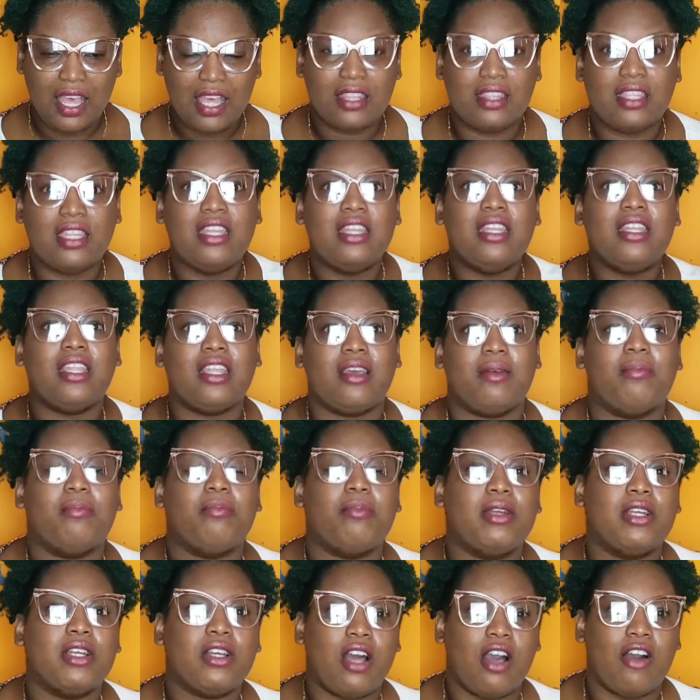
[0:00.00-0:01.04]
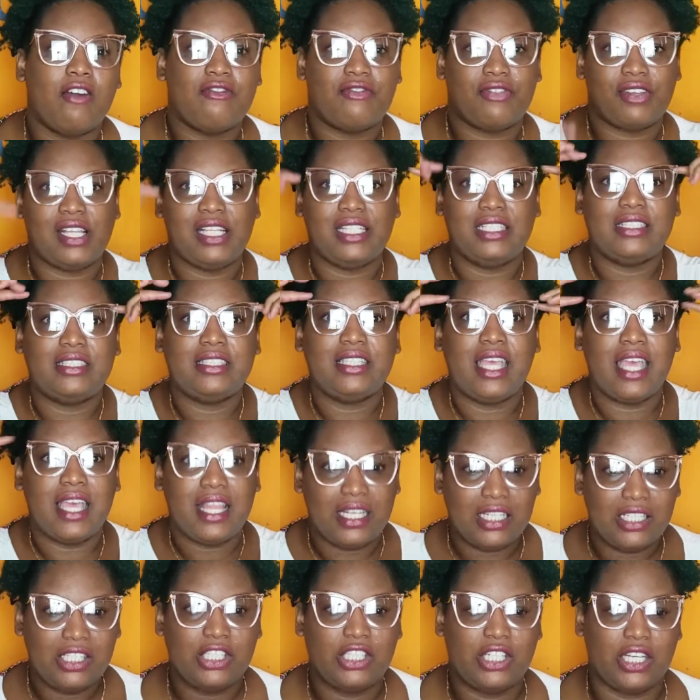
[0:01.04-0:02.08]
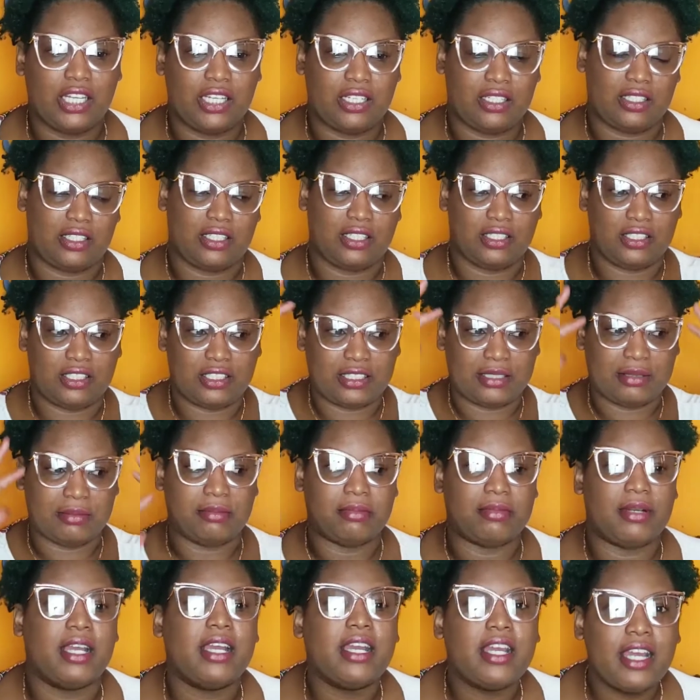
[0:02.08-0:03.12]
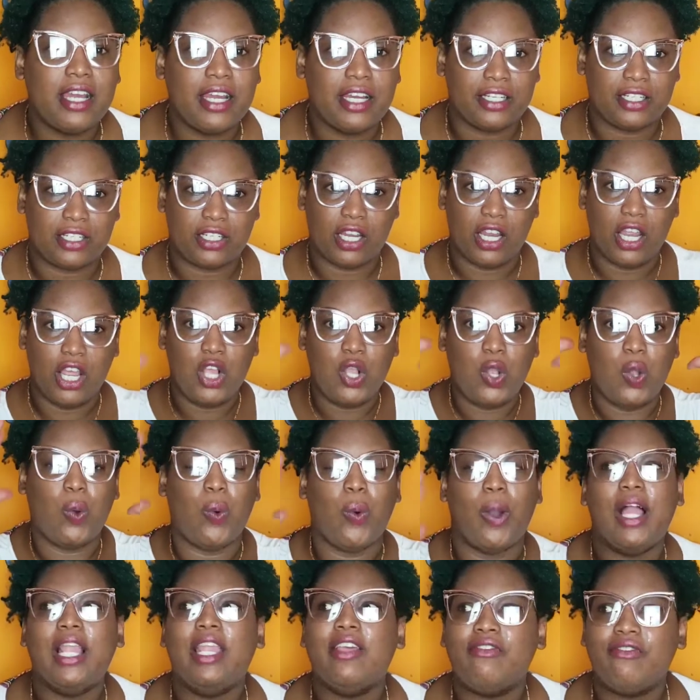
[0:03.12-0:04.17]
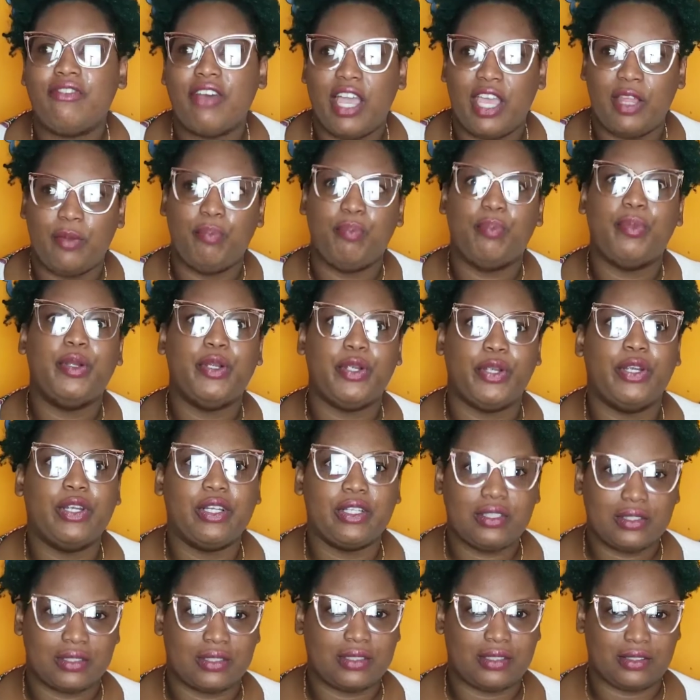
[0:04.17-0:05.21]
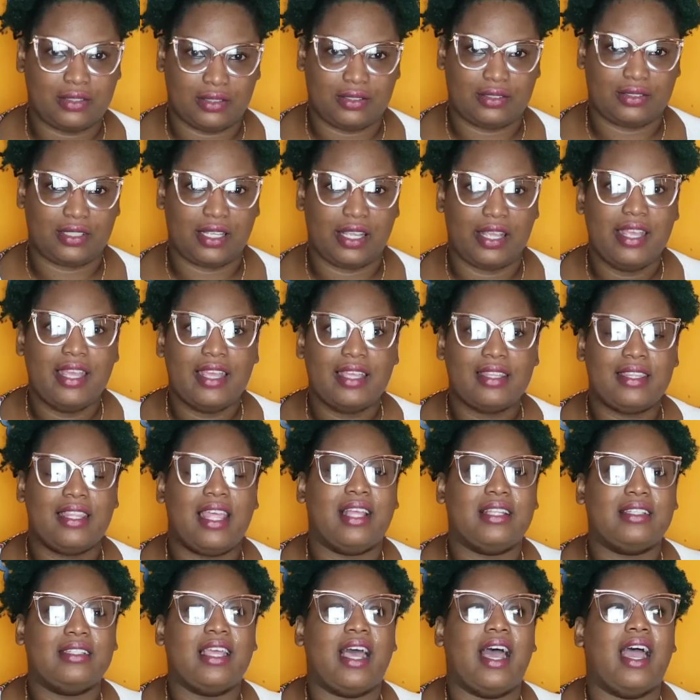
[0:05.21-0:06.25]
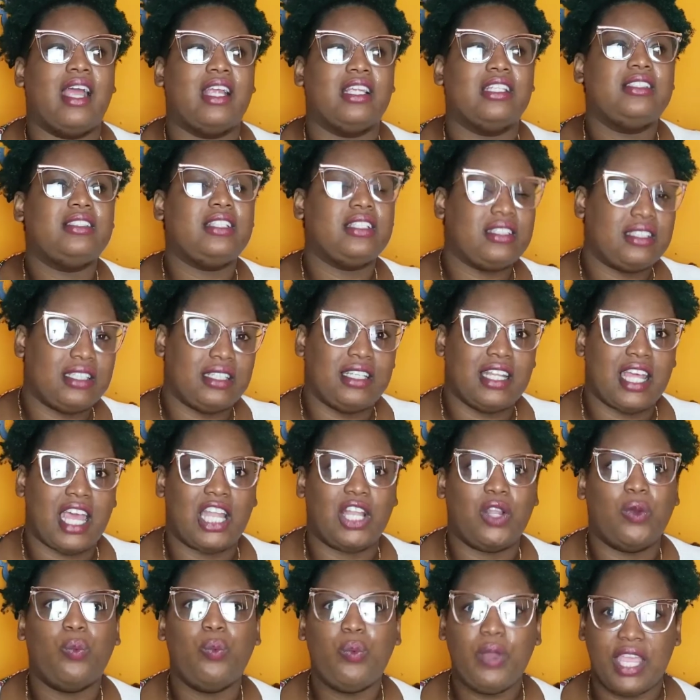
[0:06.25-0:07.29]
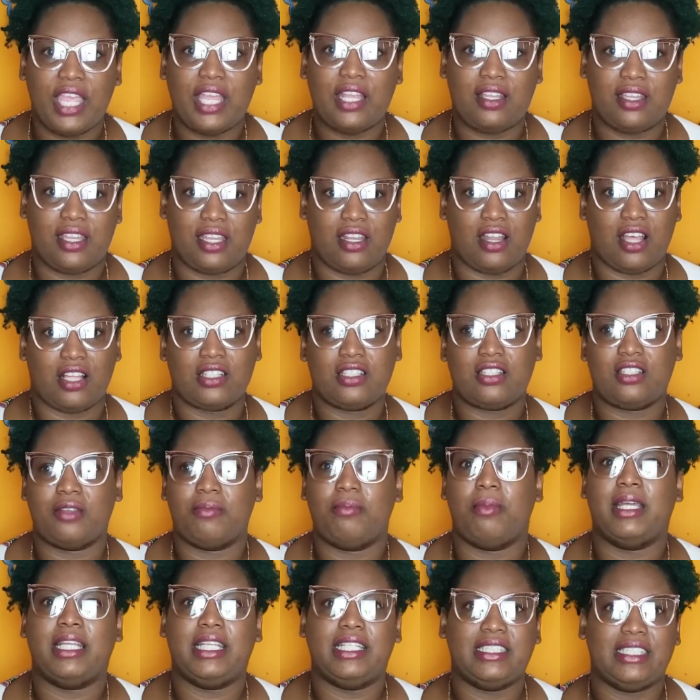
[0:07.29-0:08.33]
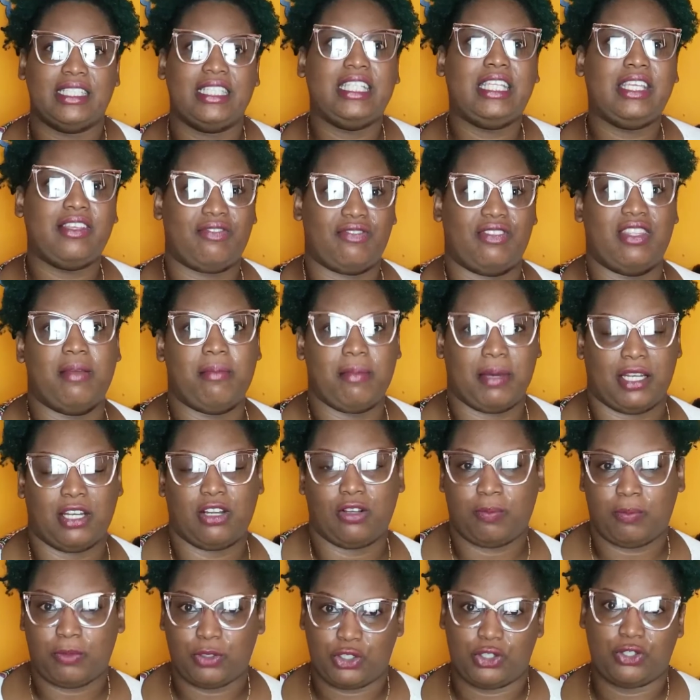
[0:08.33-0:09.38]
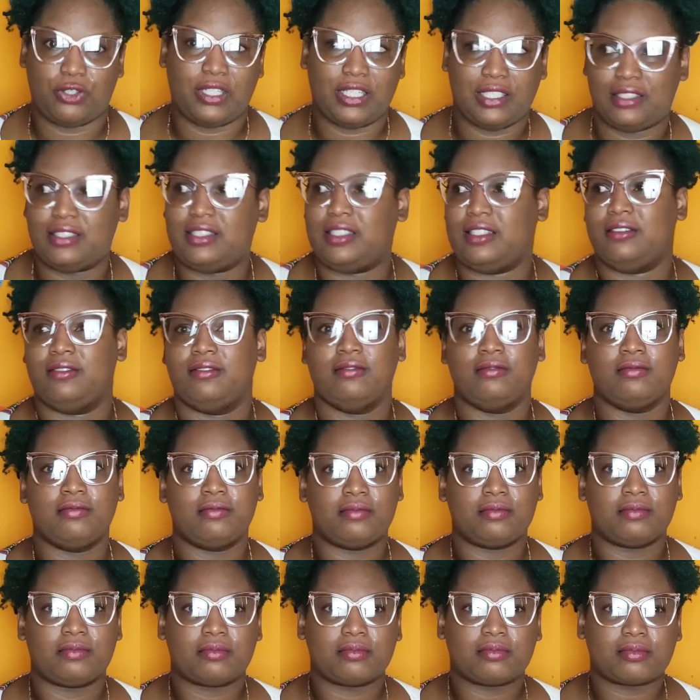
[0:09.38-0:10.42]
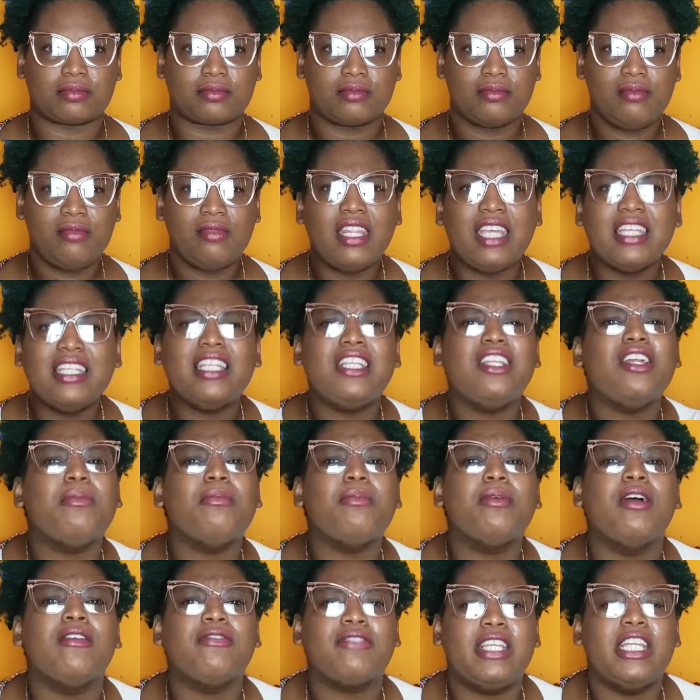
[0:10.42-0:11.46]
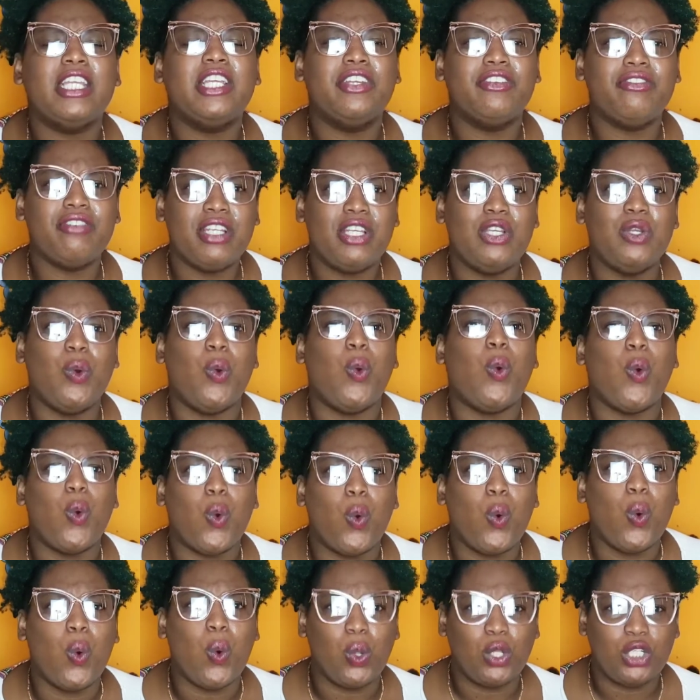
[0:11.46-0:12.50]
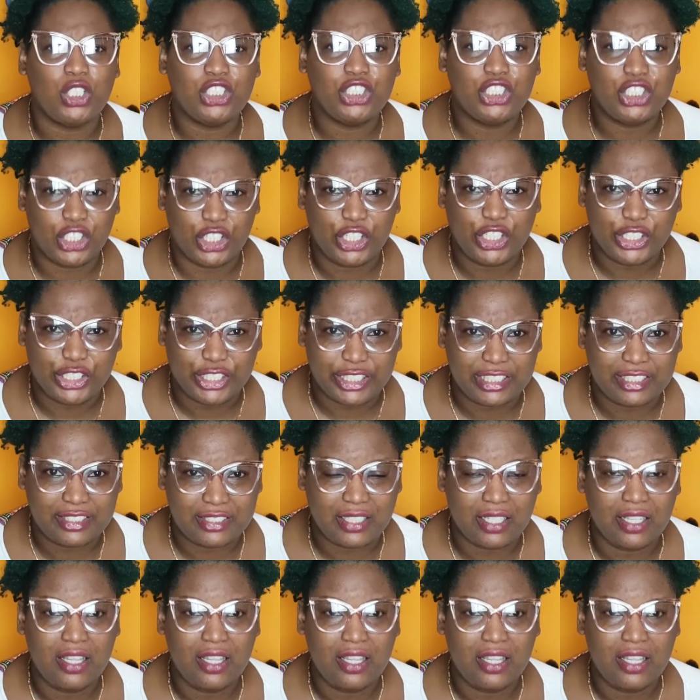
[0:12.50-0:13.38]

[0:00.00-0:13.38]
The number of intelligent, smart, qualified persons that are sitting and waiting on somebody to give them an opportunity the number of degree holders,